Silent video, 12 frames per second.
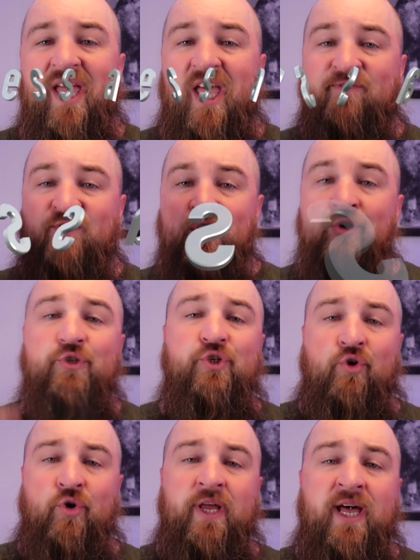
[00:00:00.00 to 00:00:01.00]
If you
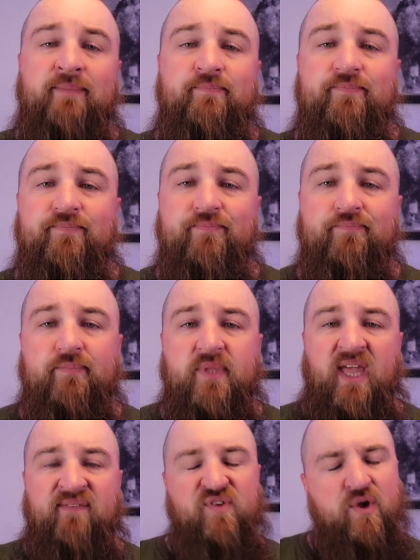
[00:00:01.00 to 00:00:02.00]
screwed up,
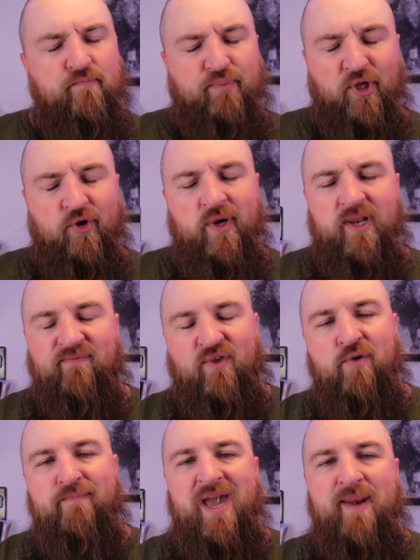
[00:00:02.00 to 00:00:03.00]
if you blew it, if
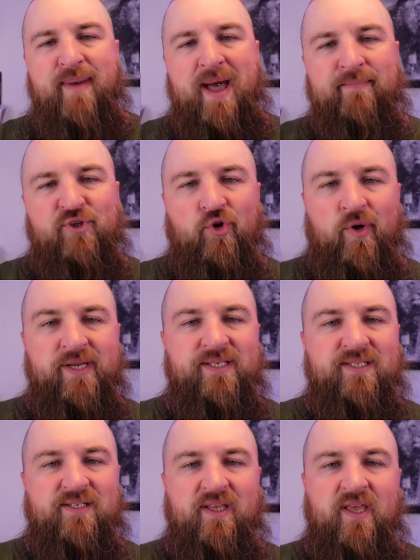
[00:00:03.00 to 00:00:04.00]
you made a bad
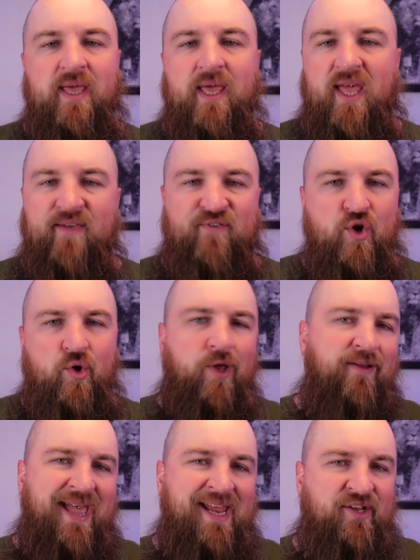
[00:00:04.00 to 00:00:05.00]
choice, if you could
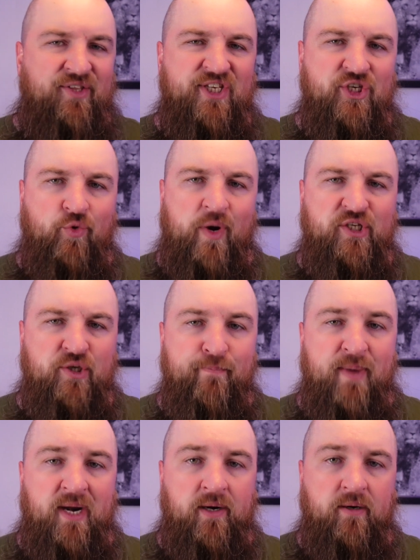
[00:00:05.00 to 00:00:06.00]
have handled the situation
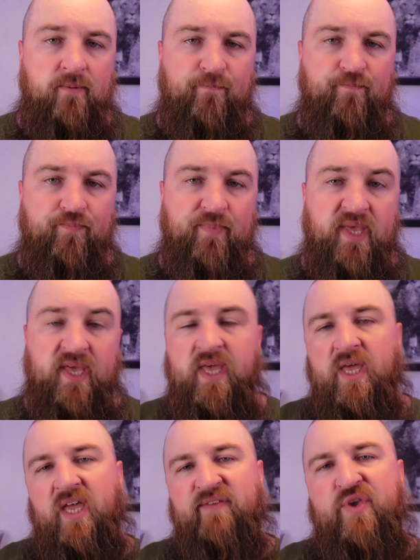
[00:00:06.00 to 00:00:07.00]
better,
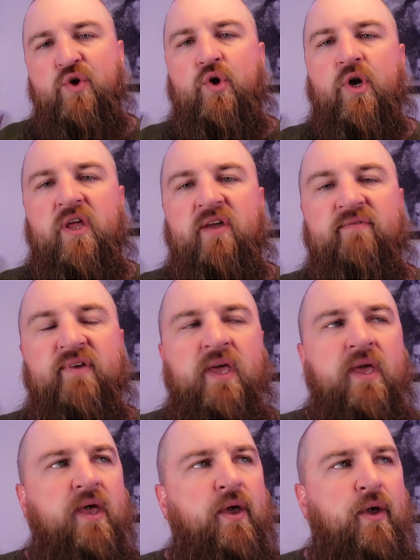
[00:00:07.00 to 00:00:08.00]
if you could have
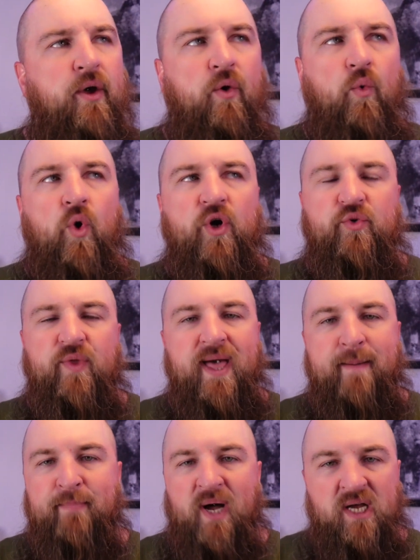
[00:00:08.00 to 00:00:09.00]
worked with
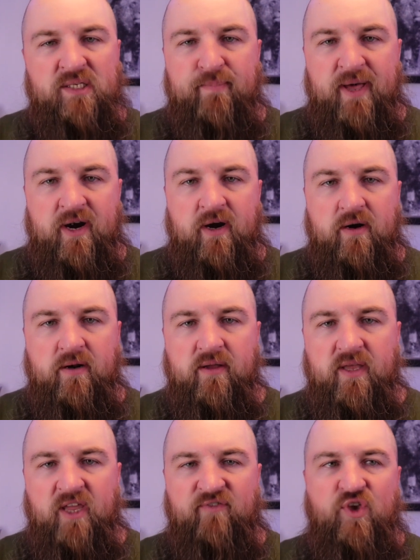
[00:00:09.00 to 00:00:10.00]
that boss better,
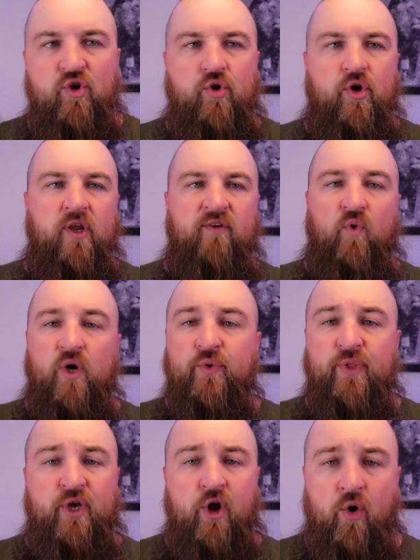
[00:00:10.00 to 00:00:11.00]
if you could have worked with
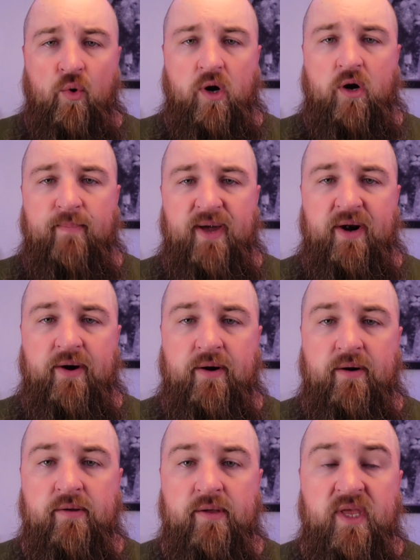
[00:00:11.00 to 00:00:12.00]
the coworker
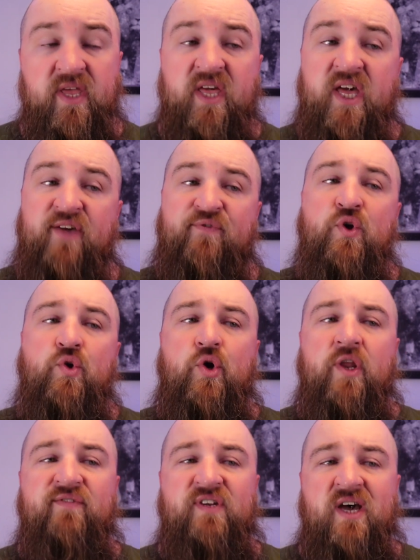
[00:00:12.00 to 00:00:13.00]
better, if you could
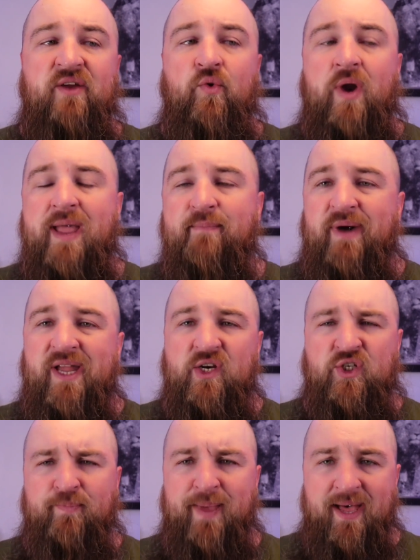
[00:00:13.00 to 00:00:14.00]
have done right by your
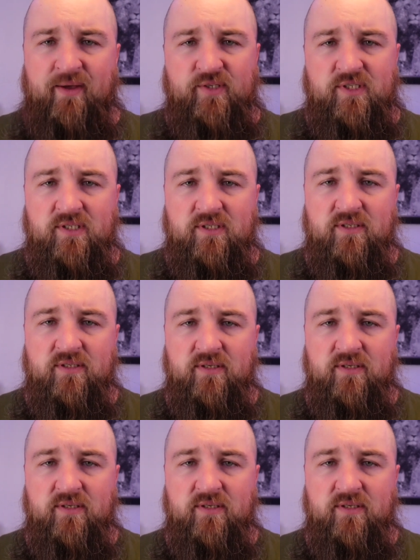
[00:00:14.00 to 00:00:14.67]
spouse,